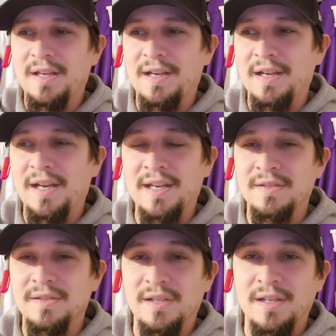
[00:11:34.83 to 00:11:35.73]

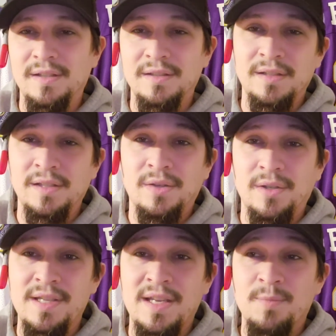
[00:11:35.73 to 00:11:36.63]
against a
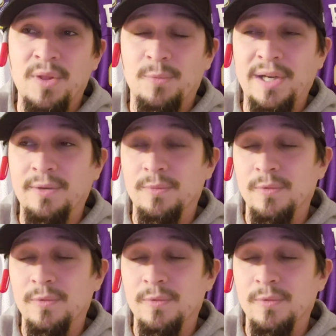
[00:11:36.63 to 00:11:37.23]
team with a